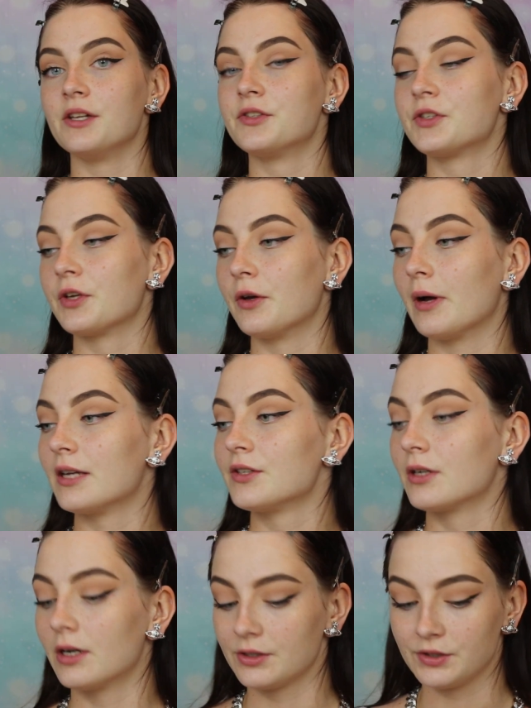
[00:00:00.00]
Alright, so
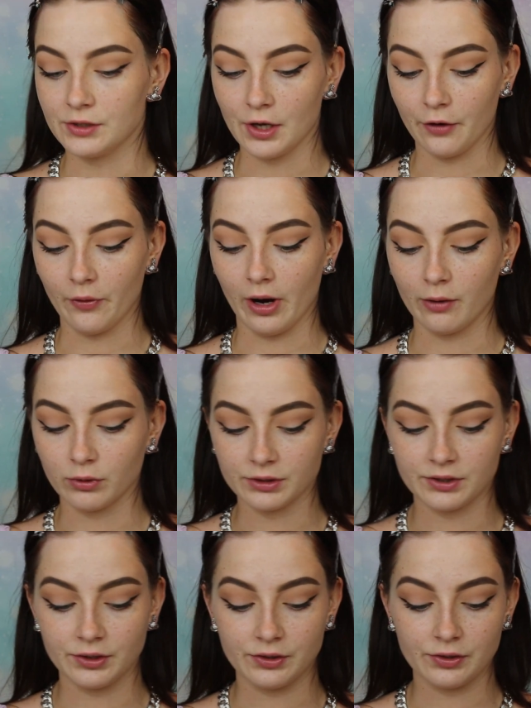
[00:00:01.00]
as you guys know, I
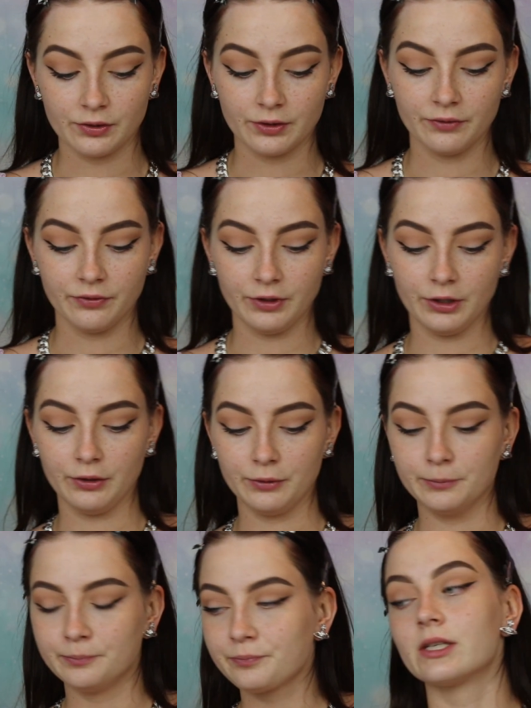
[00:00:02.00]
wanted to
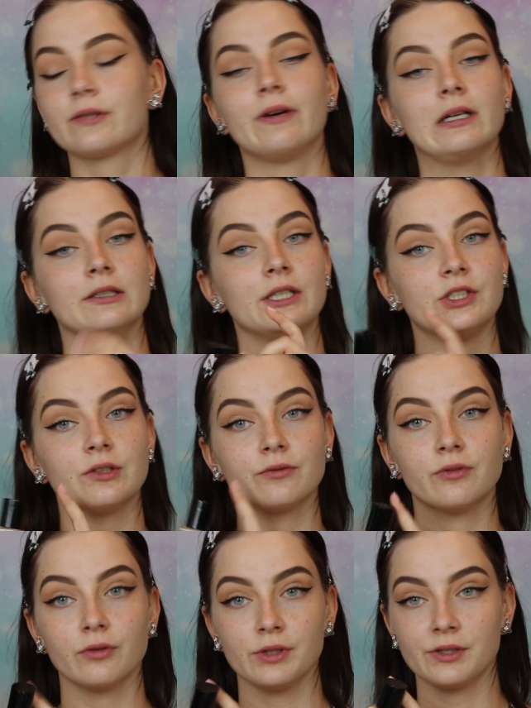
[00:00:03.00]
review this
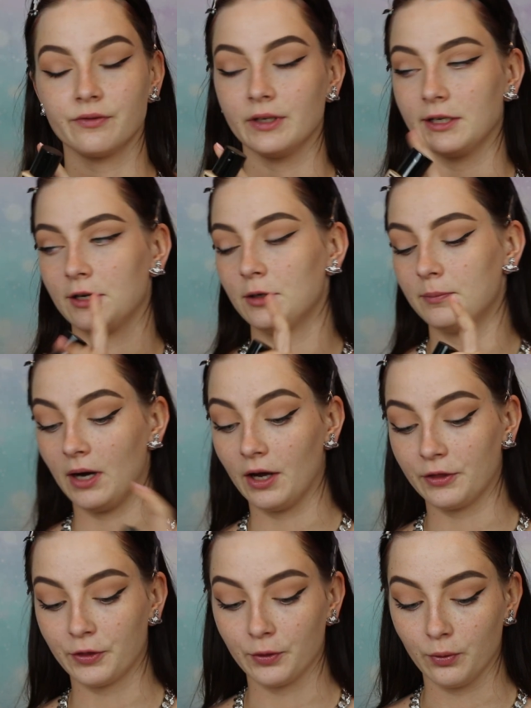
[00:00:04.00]
foundation for this video,
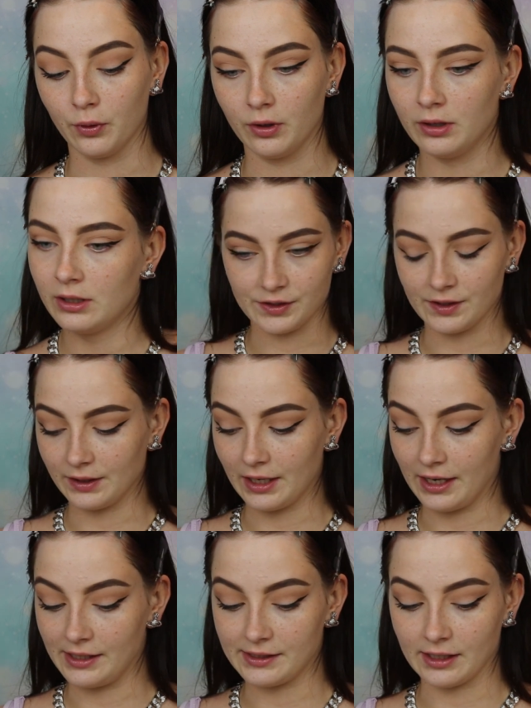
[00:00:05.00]
but I thought just
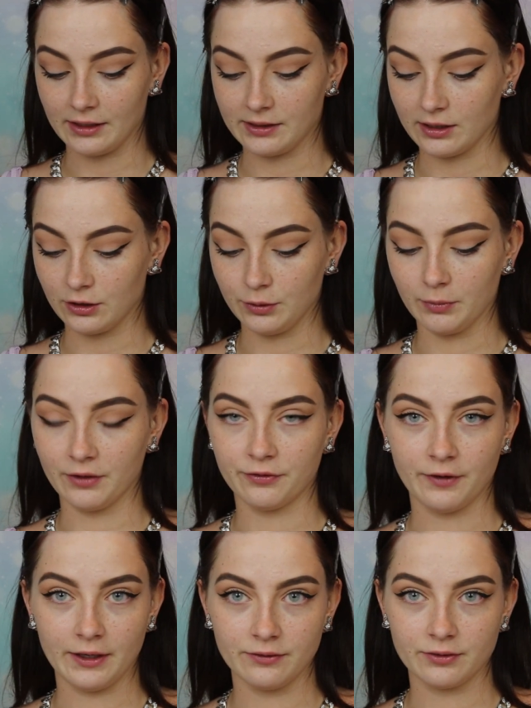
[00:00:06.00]
in case I'd tell you
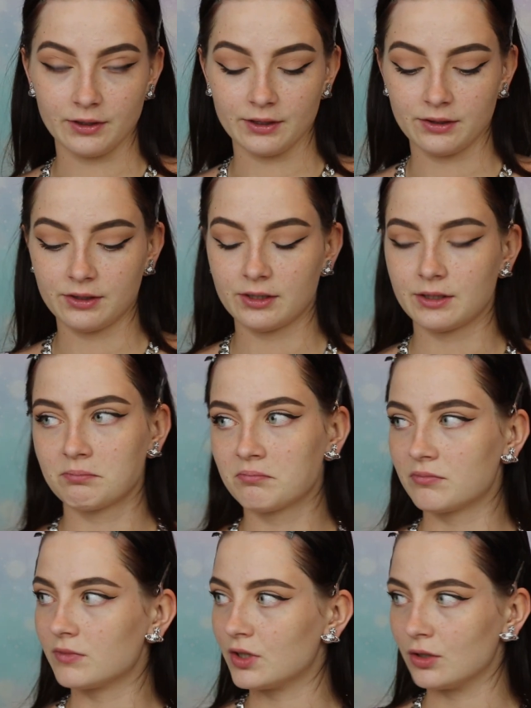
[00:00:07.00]
my favorites
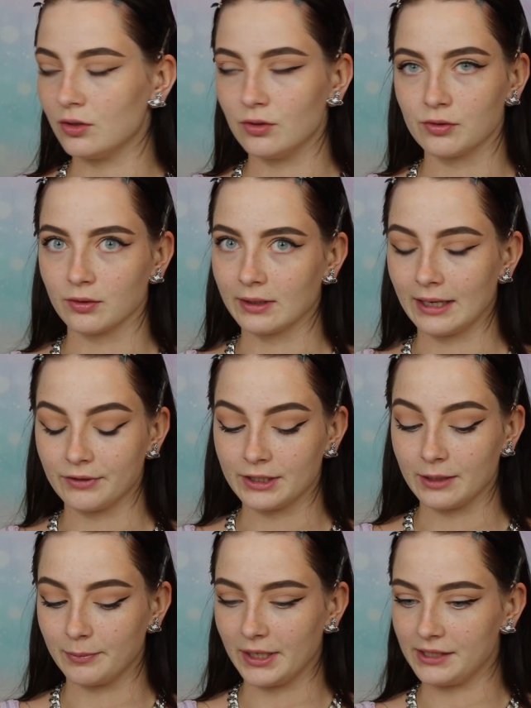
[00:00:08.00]
to use on an
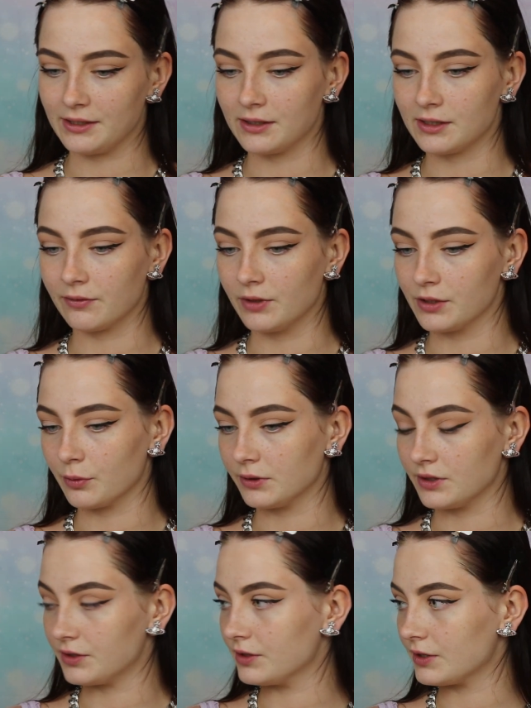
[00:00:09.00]
everyday basis if this
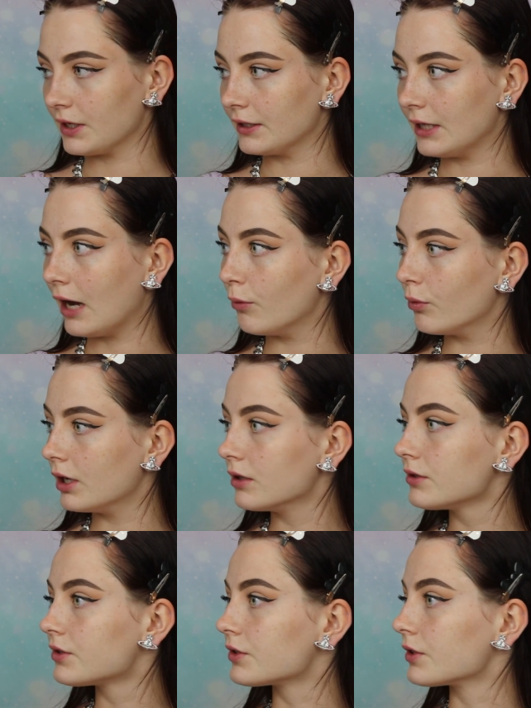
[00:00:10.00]
one doesn't turn out well.